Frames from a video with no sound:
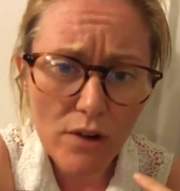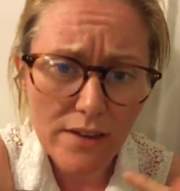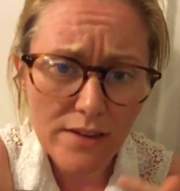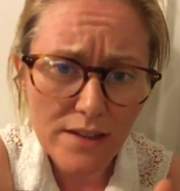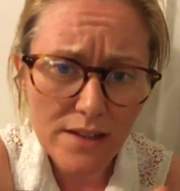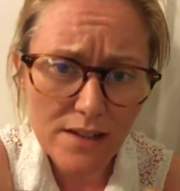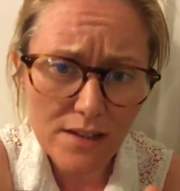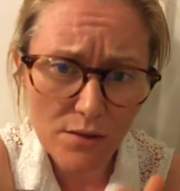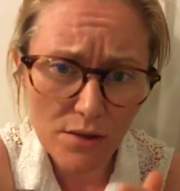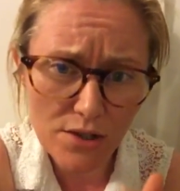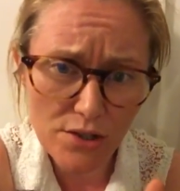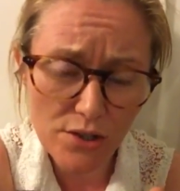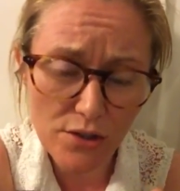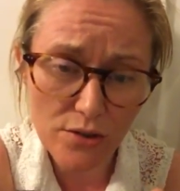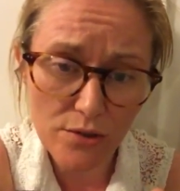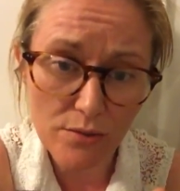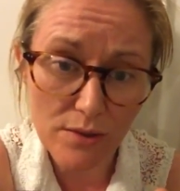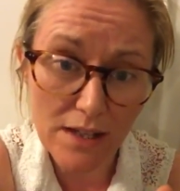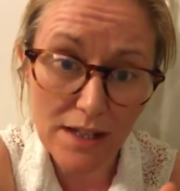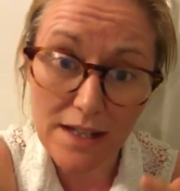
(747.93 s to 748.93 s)
Right, this
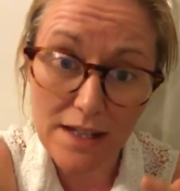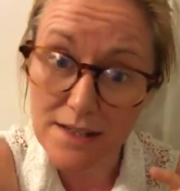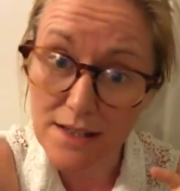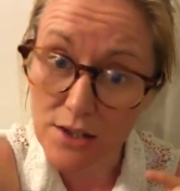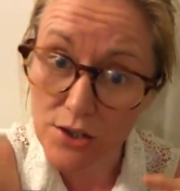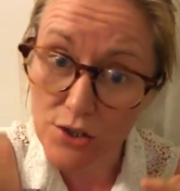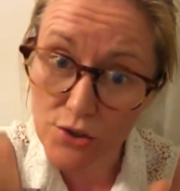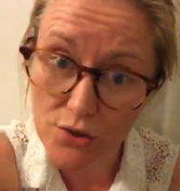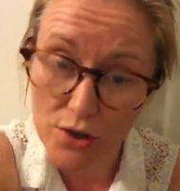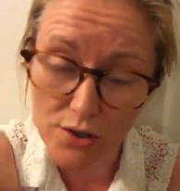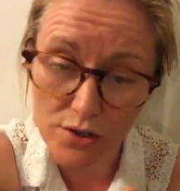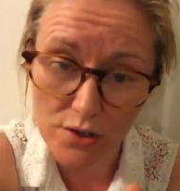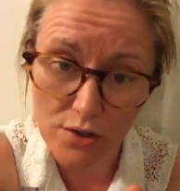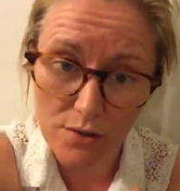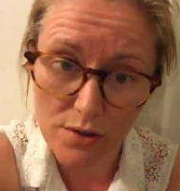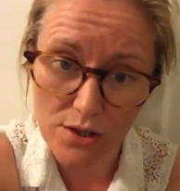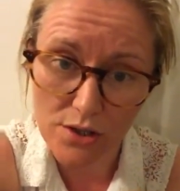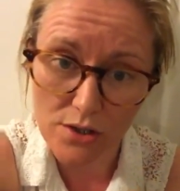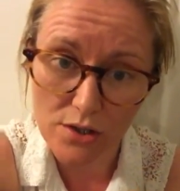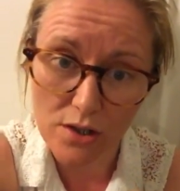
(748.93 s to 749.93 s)
question 3 is a
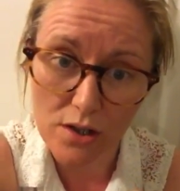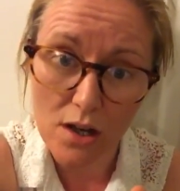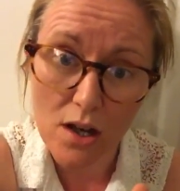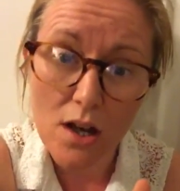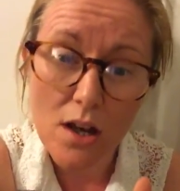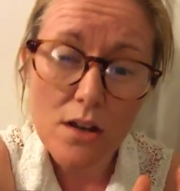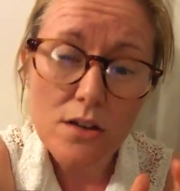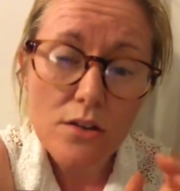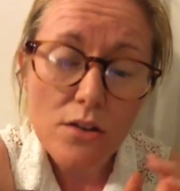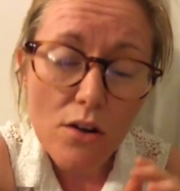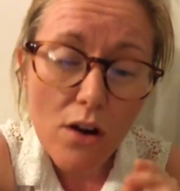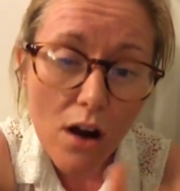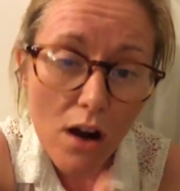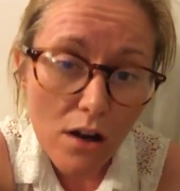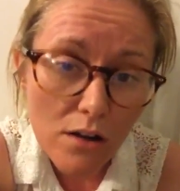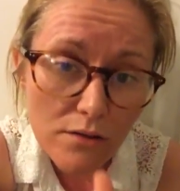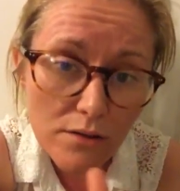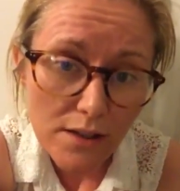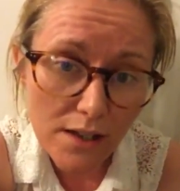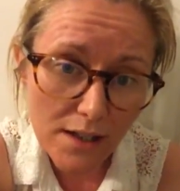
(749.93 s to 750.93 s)
structure question. So
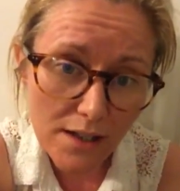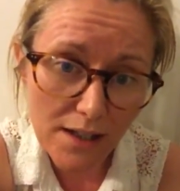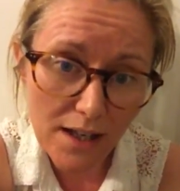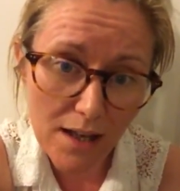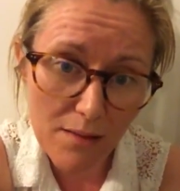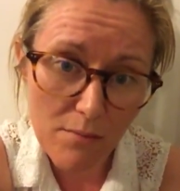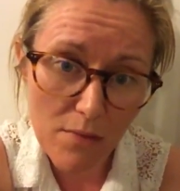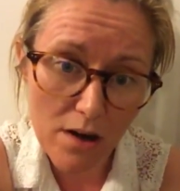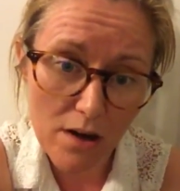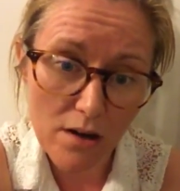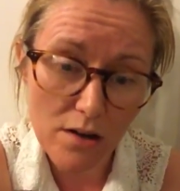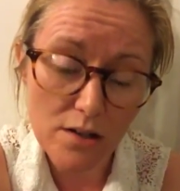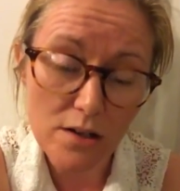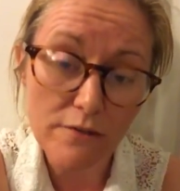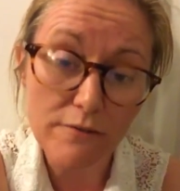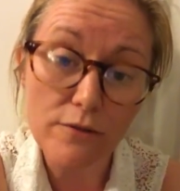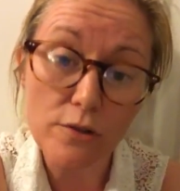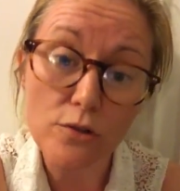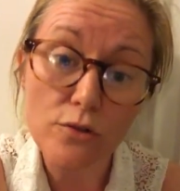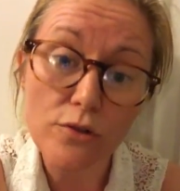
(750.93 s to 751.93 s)
you're only going to get
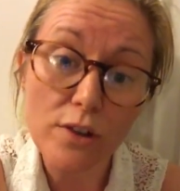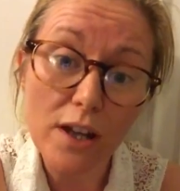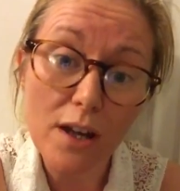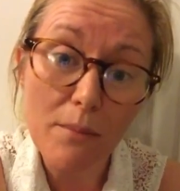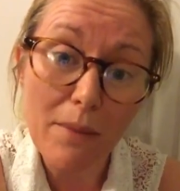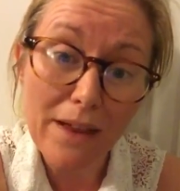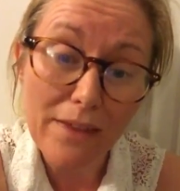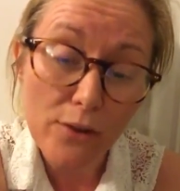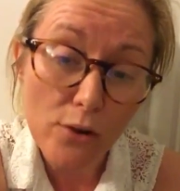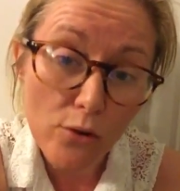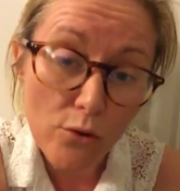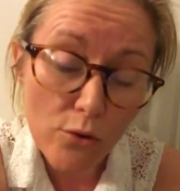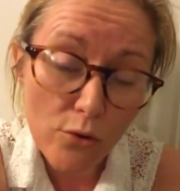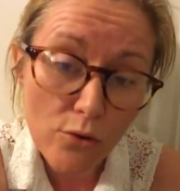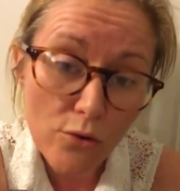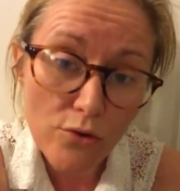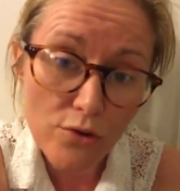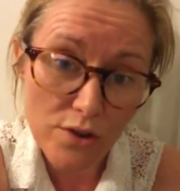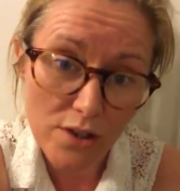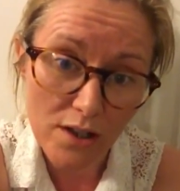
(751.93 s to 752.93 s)
marks for talking about the
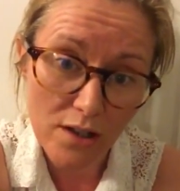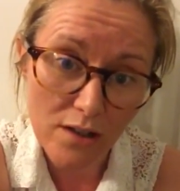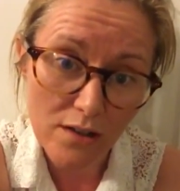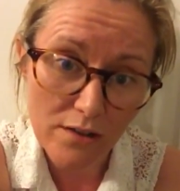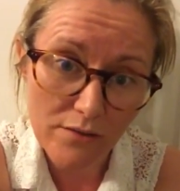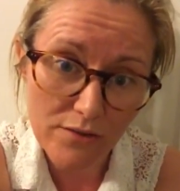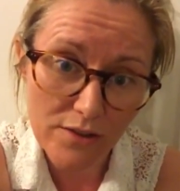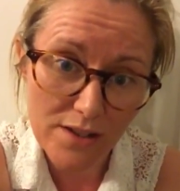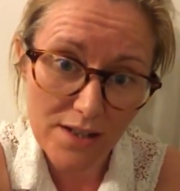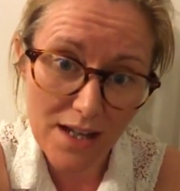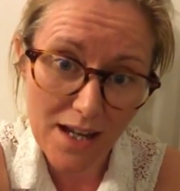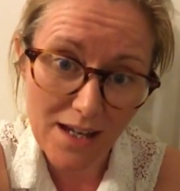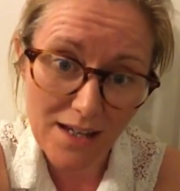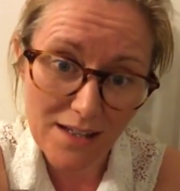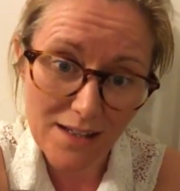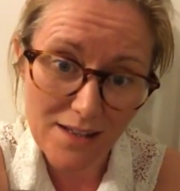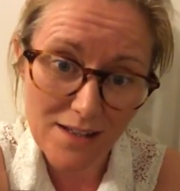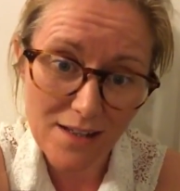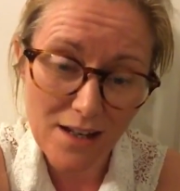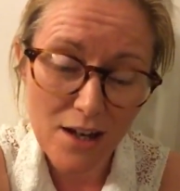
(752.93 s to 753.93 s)
order of the
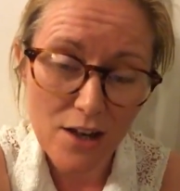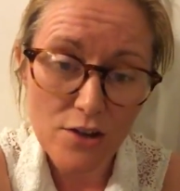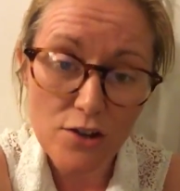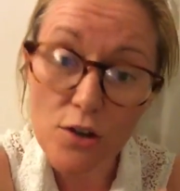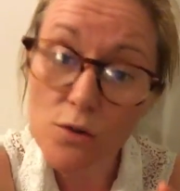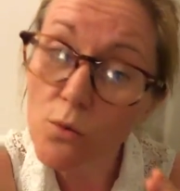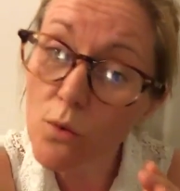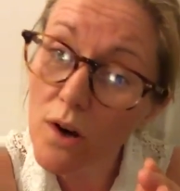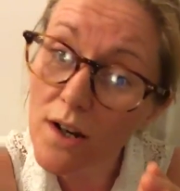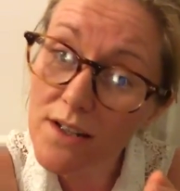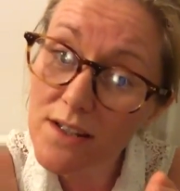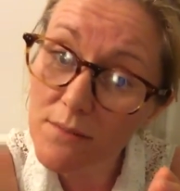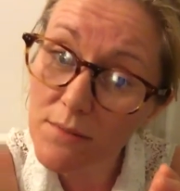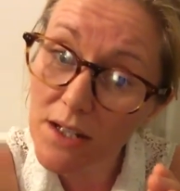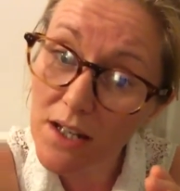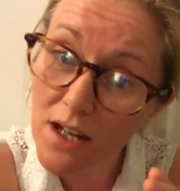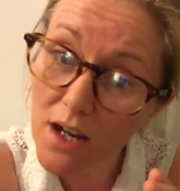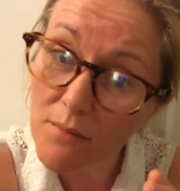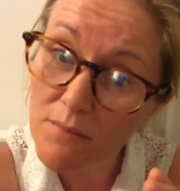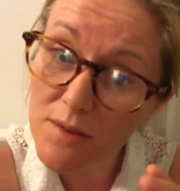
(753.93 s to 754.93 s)
text. So why
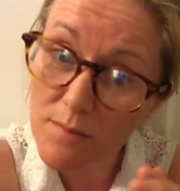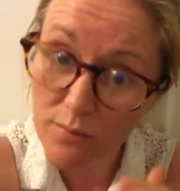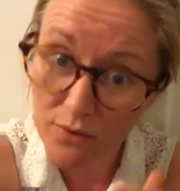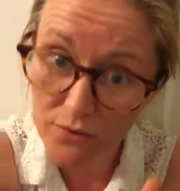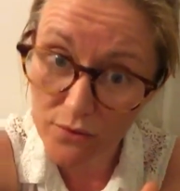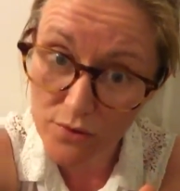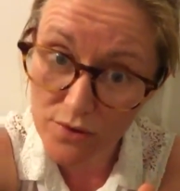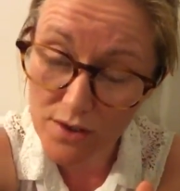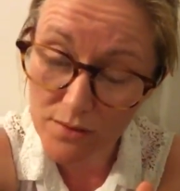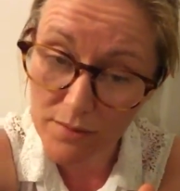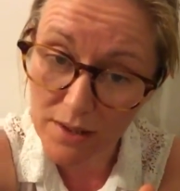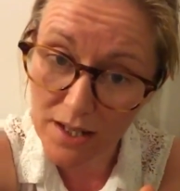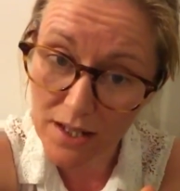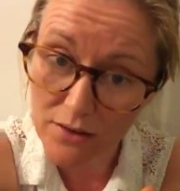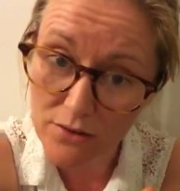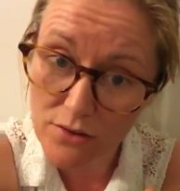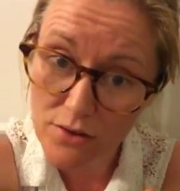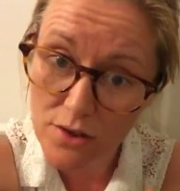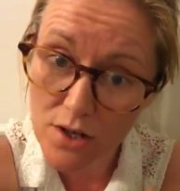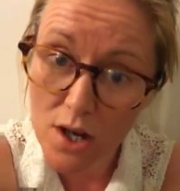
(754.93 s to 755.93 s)
something comes before
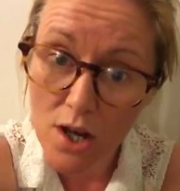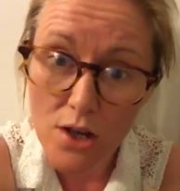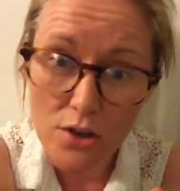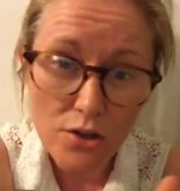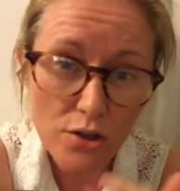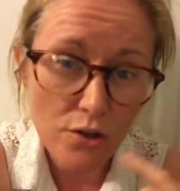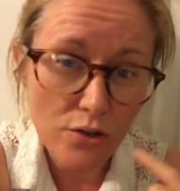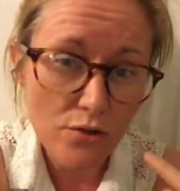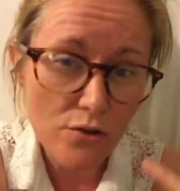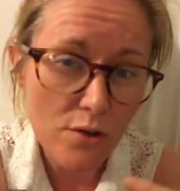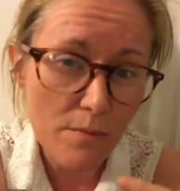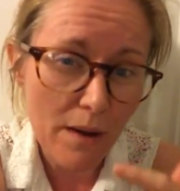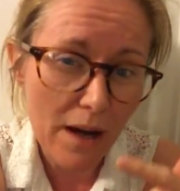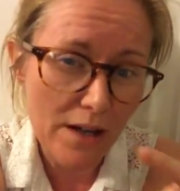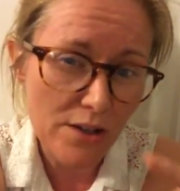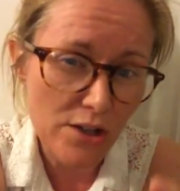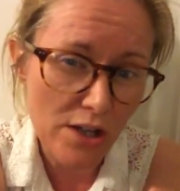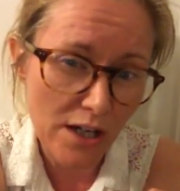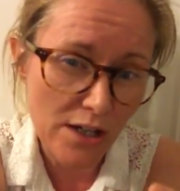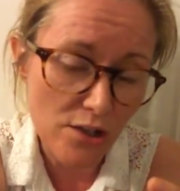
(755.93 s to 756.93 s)
something else. So you can talk
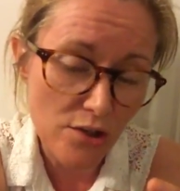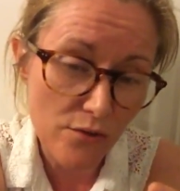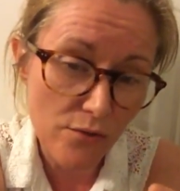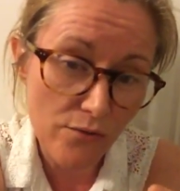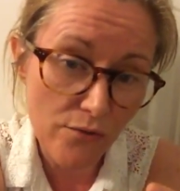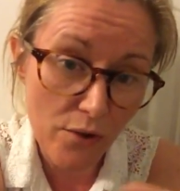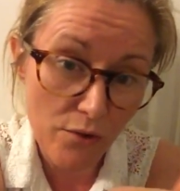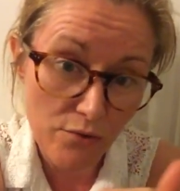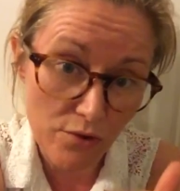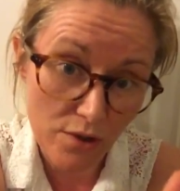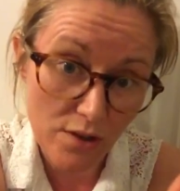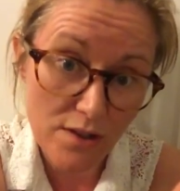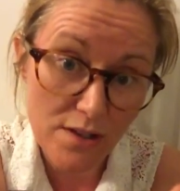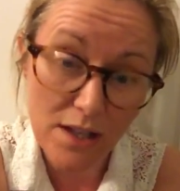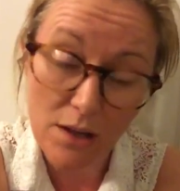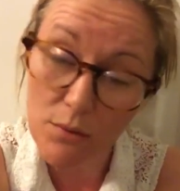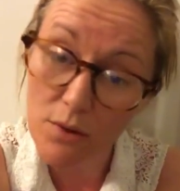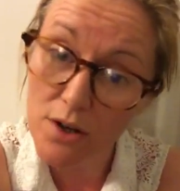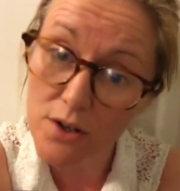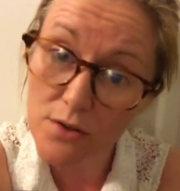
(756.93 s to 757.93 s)
about a change of
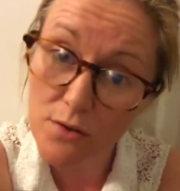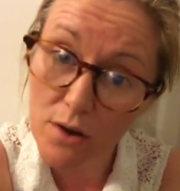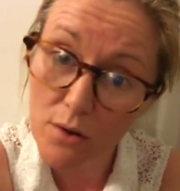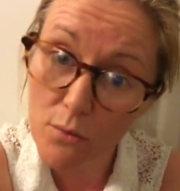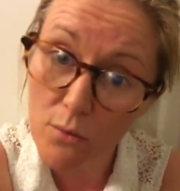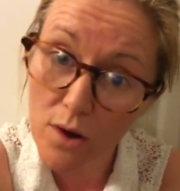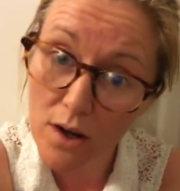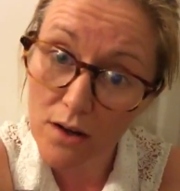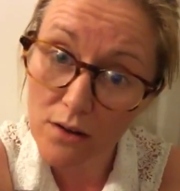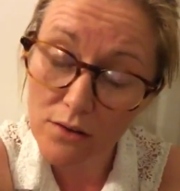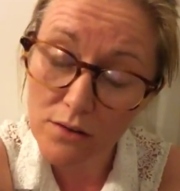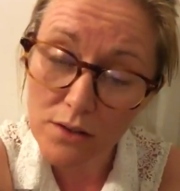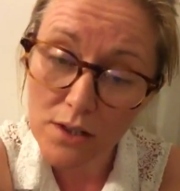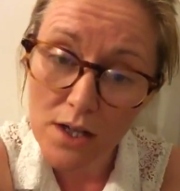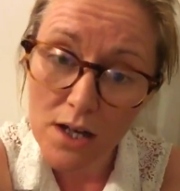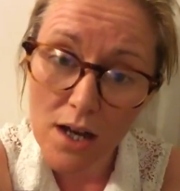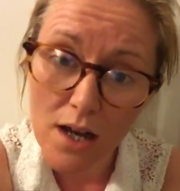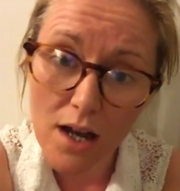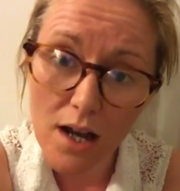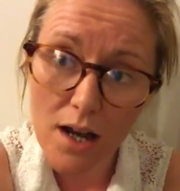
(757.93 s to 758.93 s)
focus. That works quite well.